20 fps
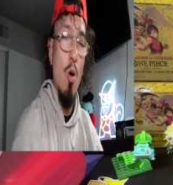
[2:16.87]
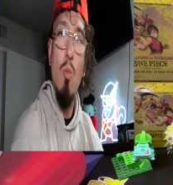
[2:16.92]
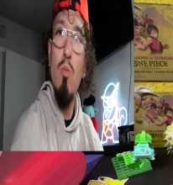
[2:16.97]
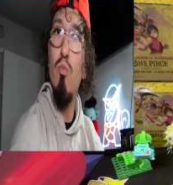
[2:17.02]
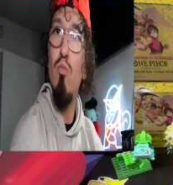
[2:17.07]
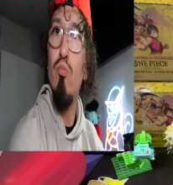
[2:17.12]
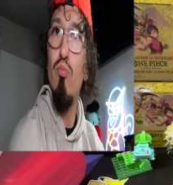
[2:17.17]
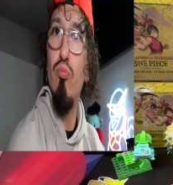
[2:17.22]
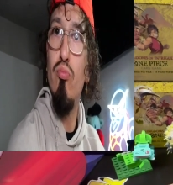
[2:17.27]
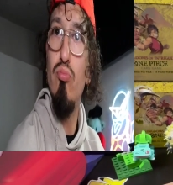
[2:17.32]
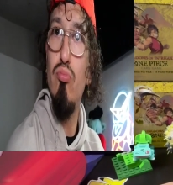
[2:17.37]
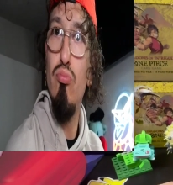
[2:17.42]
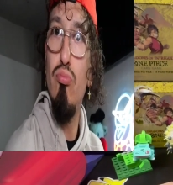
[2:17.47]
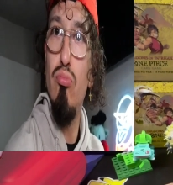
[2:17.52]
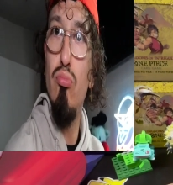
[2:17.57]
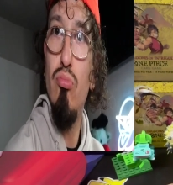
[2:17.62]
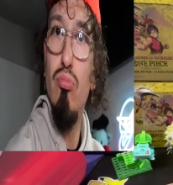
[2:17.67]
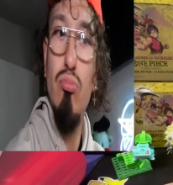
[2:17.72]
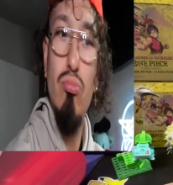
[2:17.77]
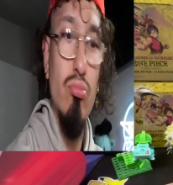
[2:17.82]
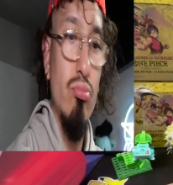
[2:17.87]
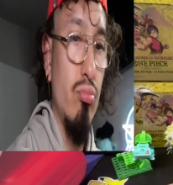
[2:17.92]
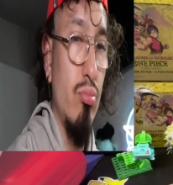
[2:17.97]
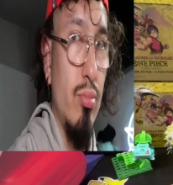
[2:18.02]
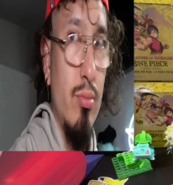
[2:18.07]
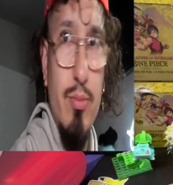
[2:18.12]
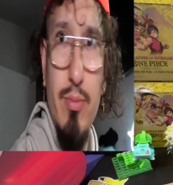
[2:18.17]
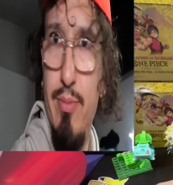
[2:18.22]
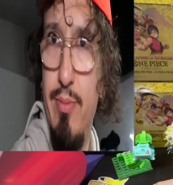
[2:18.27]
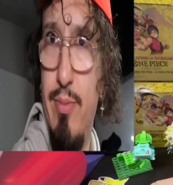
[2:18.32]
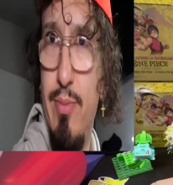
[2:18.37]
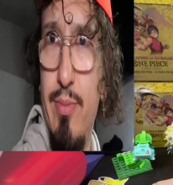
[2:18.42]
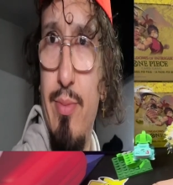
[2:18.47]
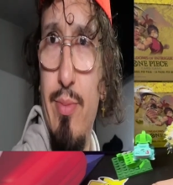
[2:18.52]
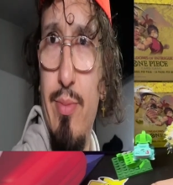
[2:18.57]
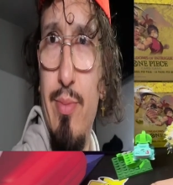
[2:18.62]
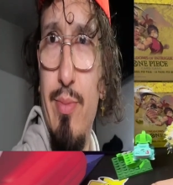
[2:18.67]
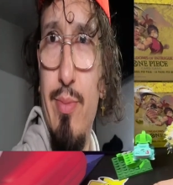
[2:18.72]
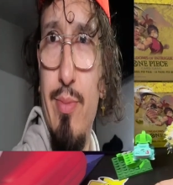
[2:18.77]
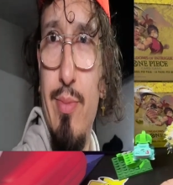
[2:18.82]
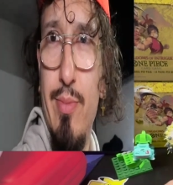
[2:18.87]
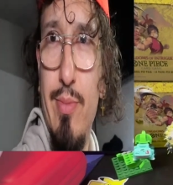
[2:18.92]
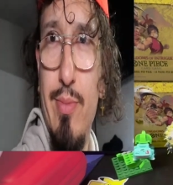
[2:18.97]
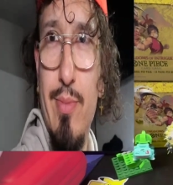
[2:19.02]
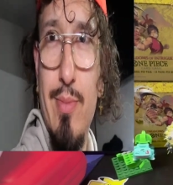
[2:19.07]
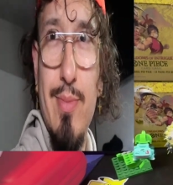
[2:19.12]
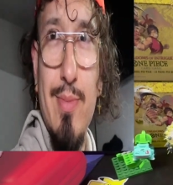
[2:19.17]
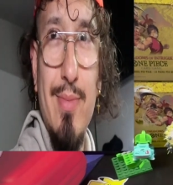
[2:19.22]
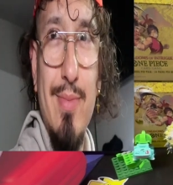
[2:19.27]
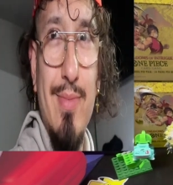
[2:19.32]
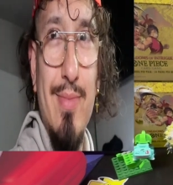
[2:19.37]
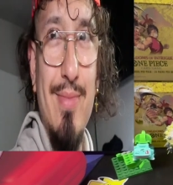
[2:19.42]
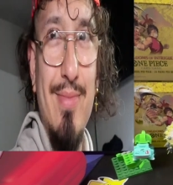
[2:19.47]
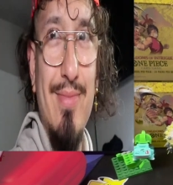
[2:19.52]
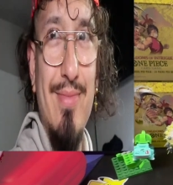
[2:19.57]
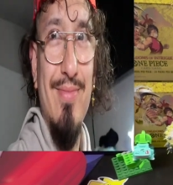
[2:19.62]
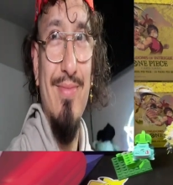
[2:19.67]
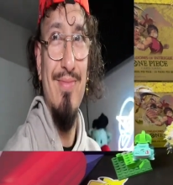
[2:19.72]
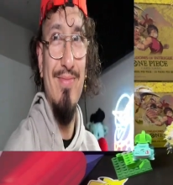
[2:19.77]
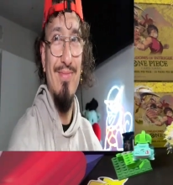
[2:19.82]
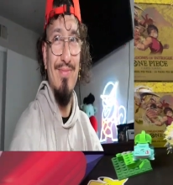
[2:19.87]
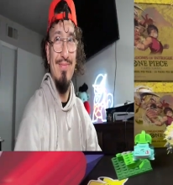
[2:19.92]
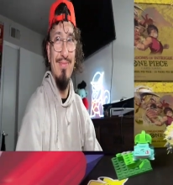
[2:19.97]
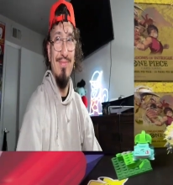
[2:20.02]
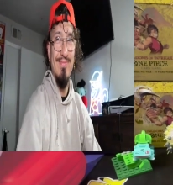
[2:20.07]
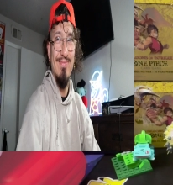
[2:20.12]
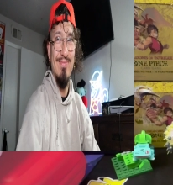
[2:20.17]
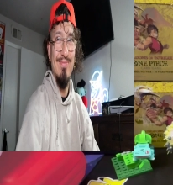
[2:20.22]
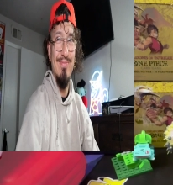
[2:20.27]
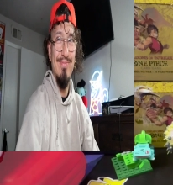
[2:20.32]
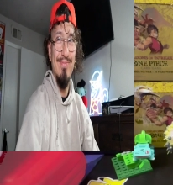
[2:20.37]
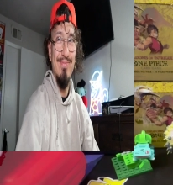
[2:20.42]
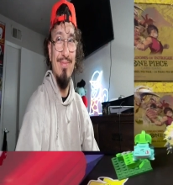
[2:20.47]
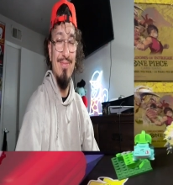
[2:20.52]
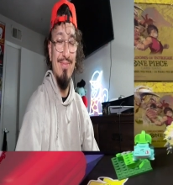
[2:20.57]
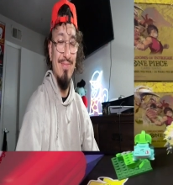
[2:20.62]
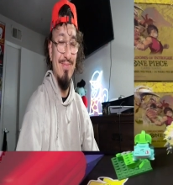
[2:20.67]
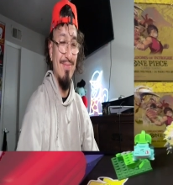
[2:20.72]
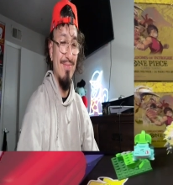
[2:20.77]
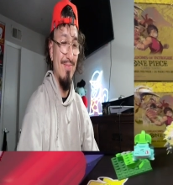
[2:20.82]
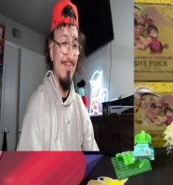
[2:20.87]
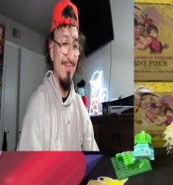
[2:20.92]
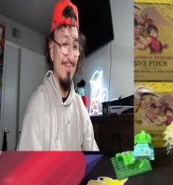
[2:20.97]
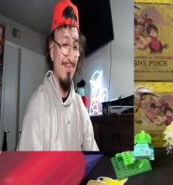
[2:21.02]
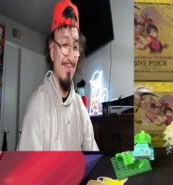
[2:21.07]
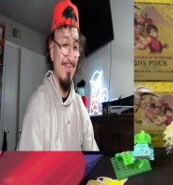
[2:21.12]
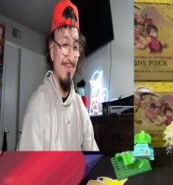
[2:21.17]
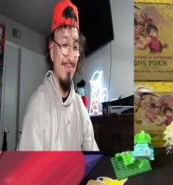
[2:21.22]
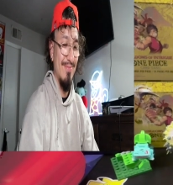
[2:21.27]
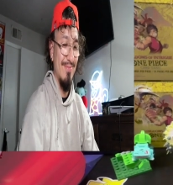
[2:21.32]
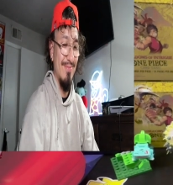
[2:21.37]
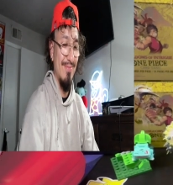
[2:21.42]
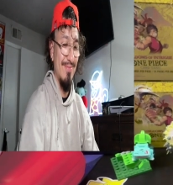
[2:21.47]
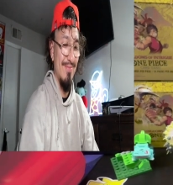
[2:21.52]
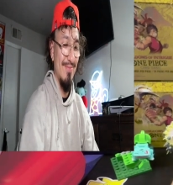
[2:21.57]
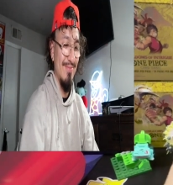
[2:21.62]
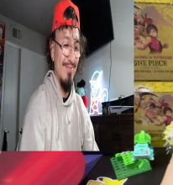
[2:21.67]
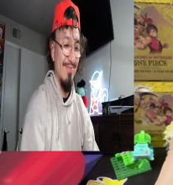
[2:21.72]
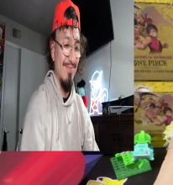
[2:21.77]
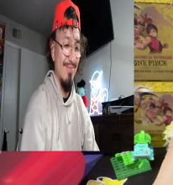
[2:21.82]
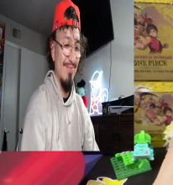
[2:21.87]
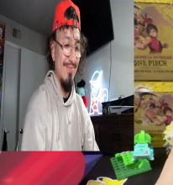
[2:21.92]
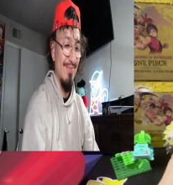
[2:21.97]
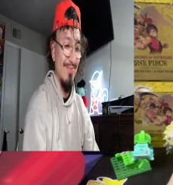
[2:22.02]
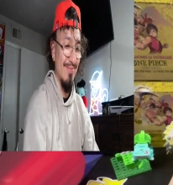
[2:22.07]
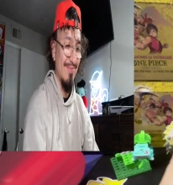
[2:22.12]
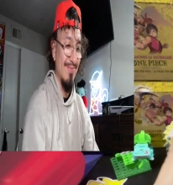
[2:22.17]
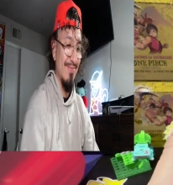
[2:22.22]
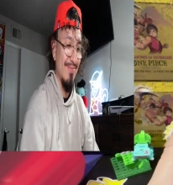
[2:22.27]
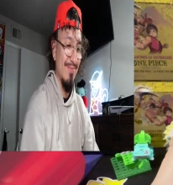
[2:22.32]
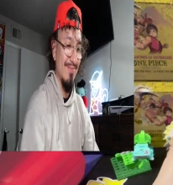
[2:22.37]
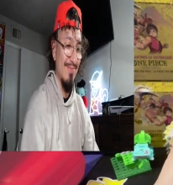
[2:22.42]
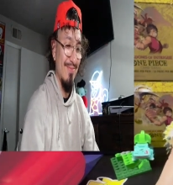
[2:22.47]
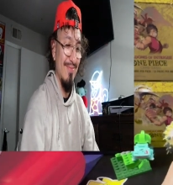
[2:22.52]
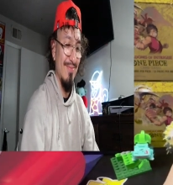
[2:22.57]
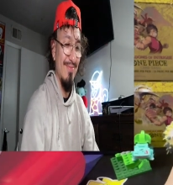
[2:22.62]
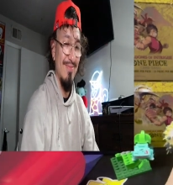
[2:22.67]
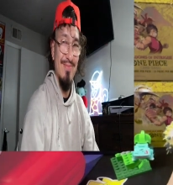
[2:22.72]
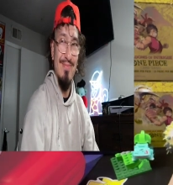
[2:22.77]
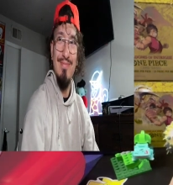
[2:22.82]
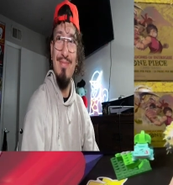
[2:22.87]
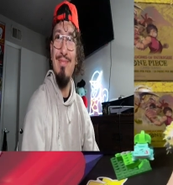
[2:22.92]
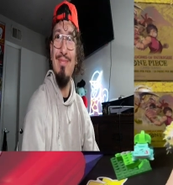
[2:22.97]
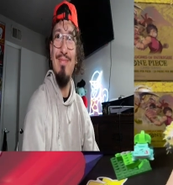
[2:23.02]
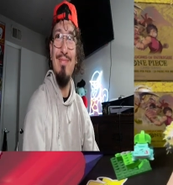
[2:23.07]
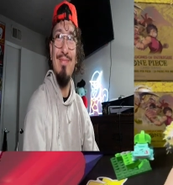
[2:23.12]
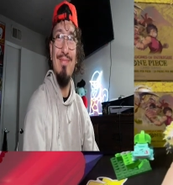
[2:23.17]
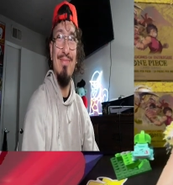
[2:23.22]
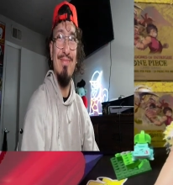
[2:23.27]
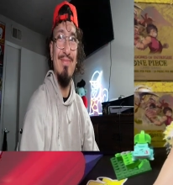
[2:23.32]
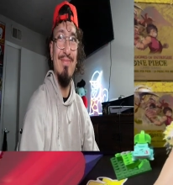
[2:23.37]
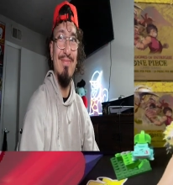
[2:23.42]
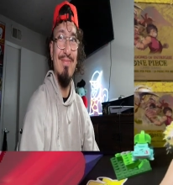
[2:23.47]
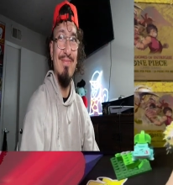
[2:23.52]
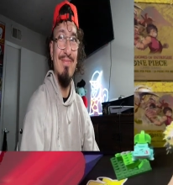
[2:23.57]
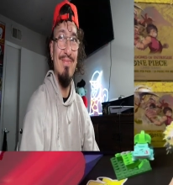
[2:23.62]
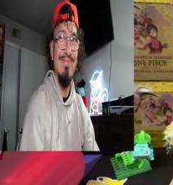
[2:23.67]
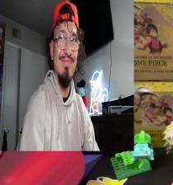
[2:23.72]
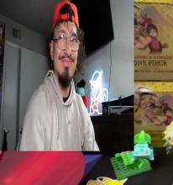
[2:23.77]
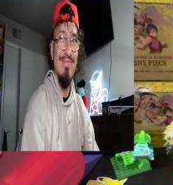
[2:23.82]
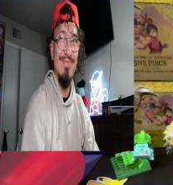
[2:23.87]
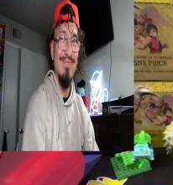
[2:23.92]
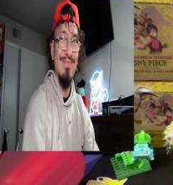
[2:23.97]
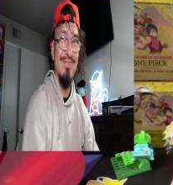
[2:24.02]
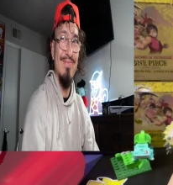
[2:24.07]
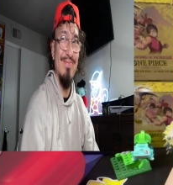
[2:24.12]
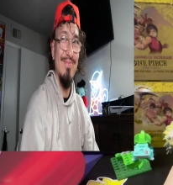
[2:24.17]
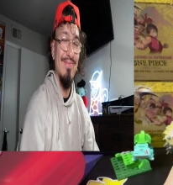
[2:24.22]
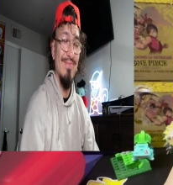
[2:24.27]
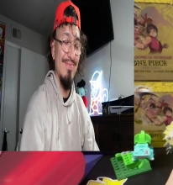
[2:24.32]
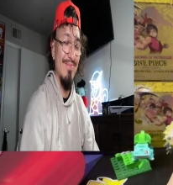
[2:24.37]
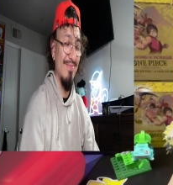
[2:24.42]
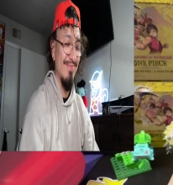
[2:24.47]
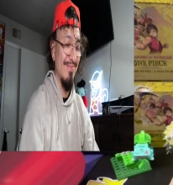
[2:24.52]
No one is speaking in this clip.